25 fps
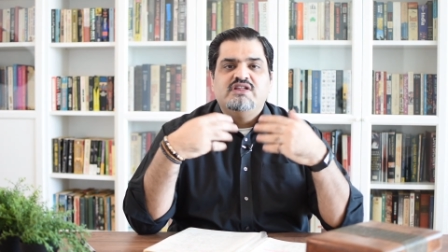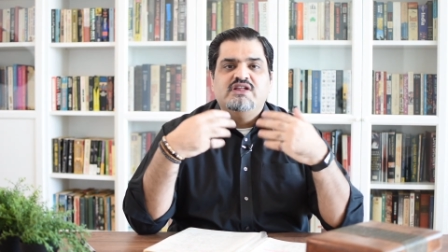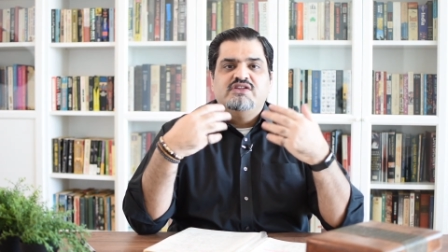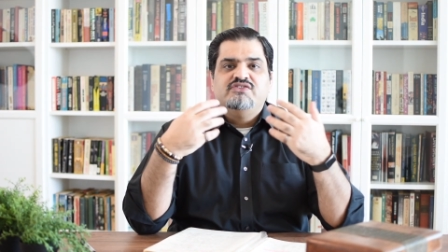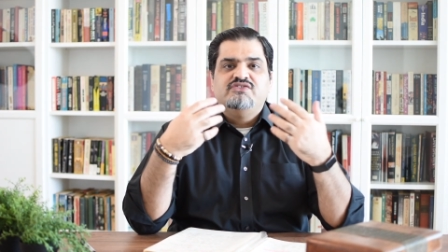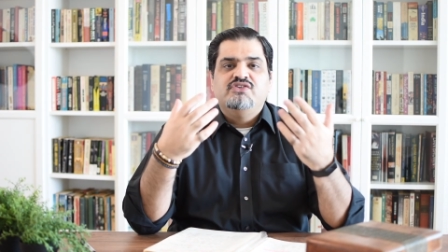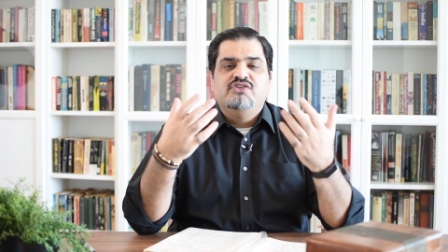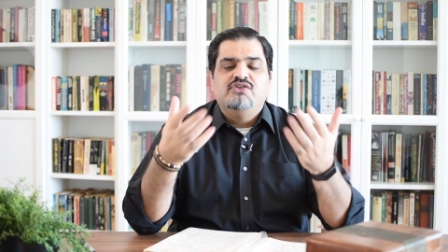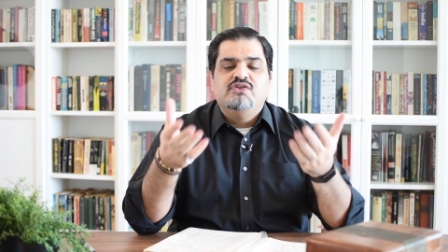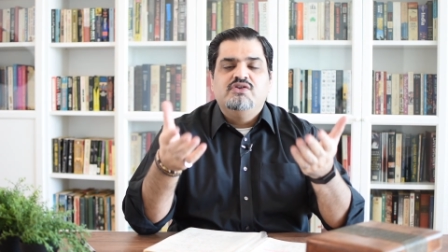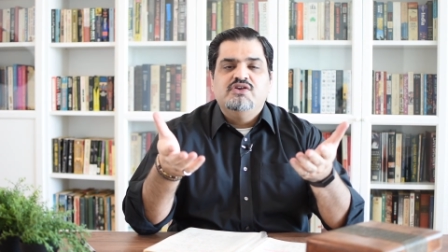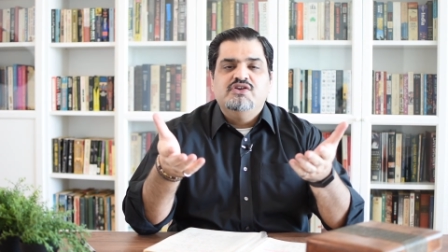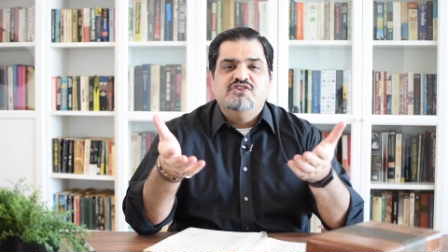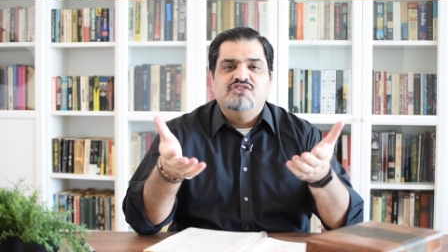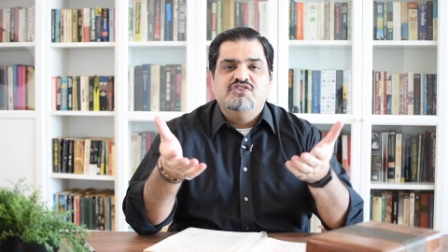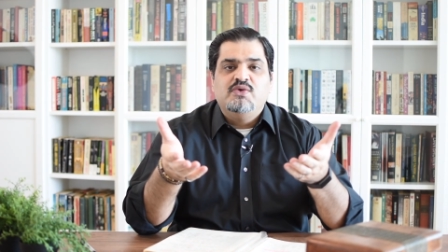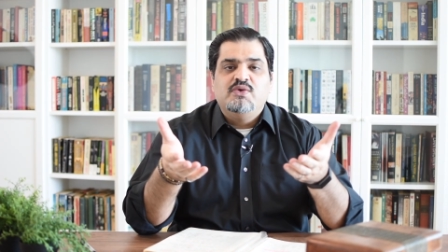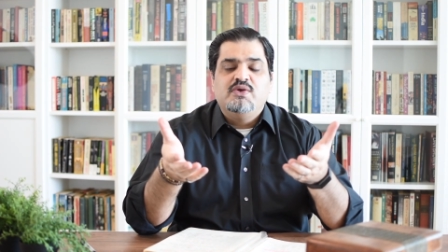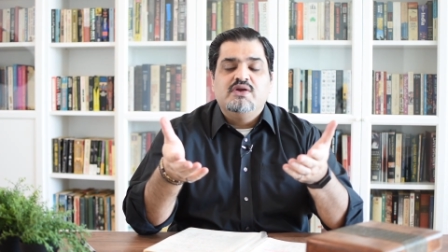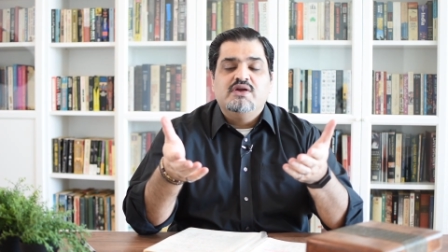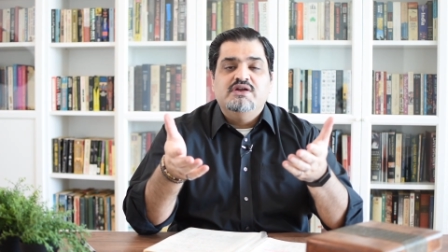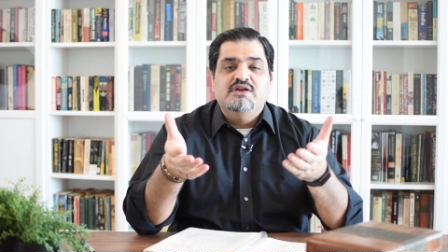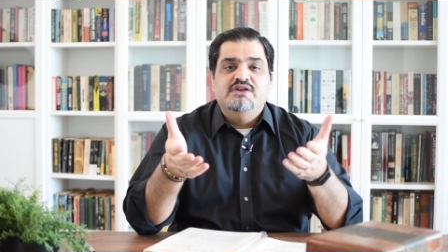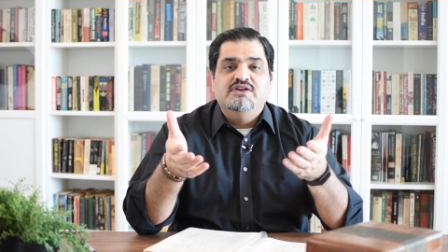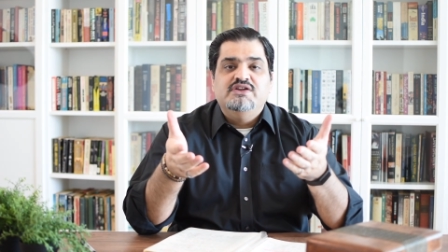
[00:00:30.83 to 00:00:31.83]
let's say you're
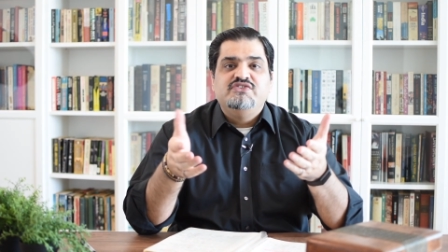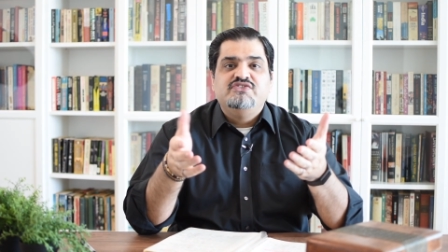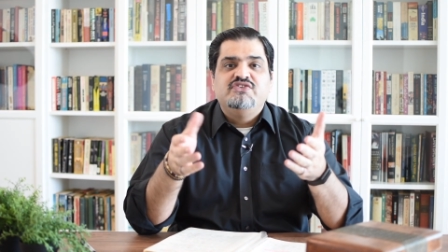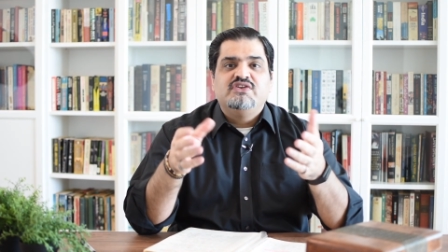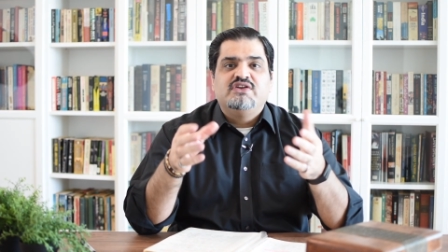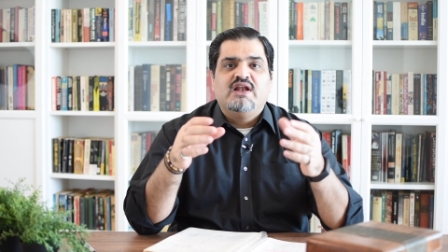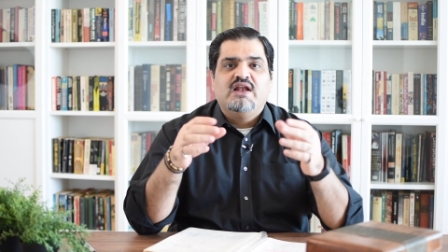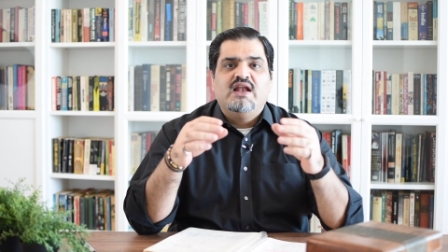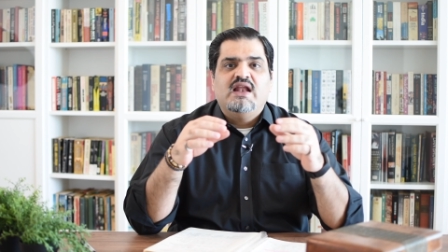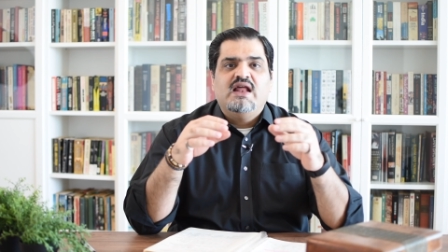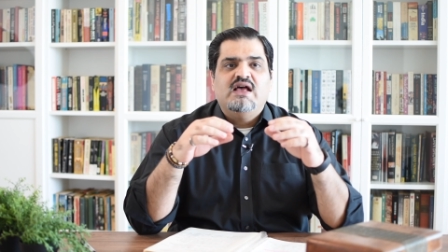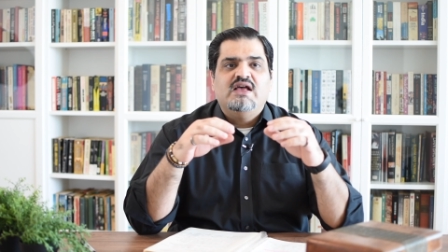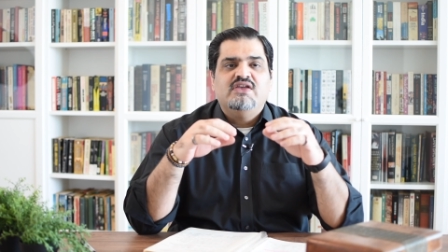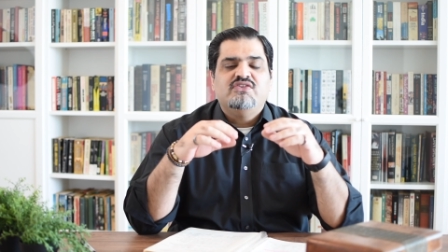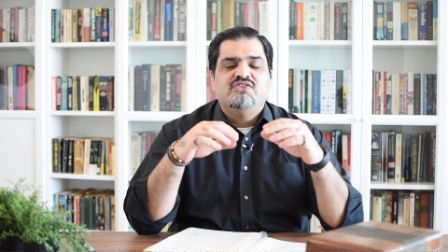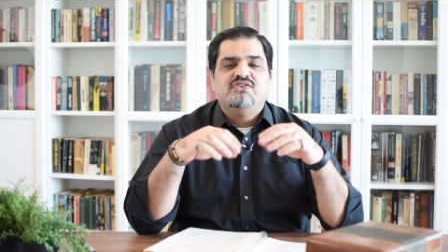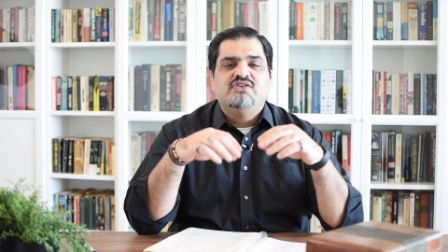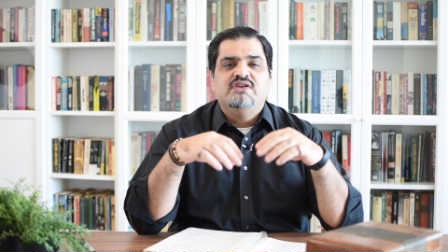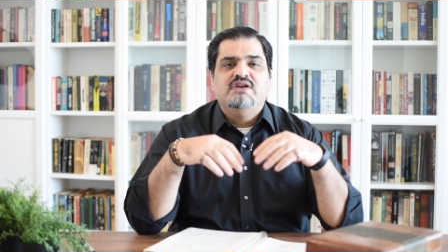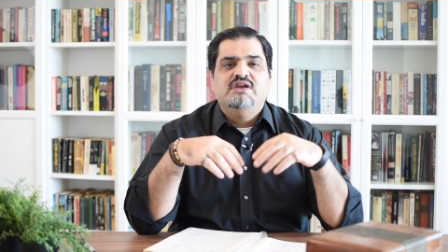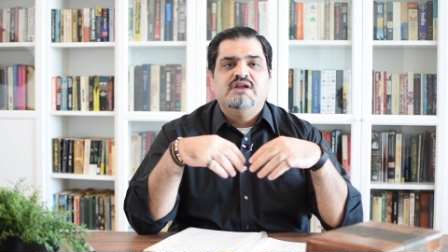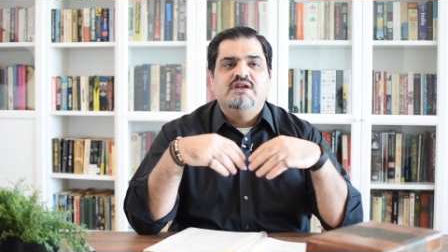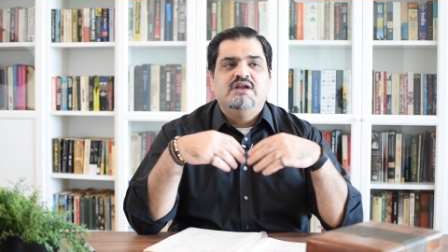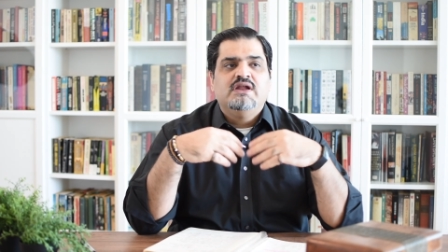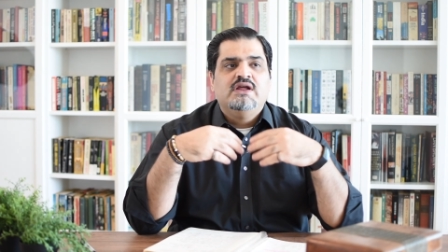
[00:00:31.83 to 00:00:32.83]
issuing a digital
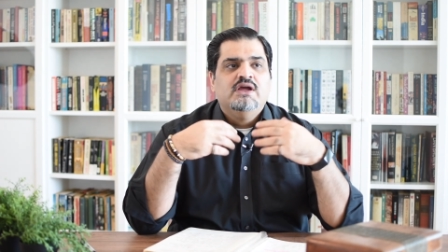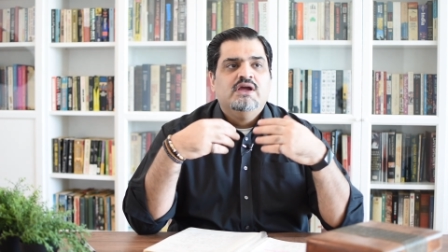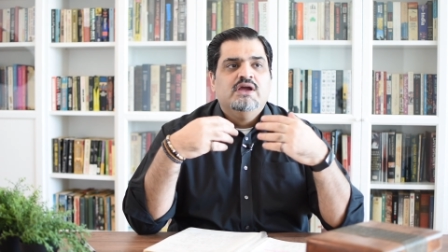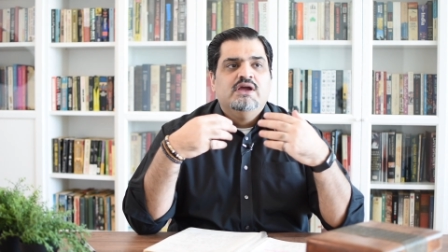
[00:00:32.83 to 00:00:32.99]
asset.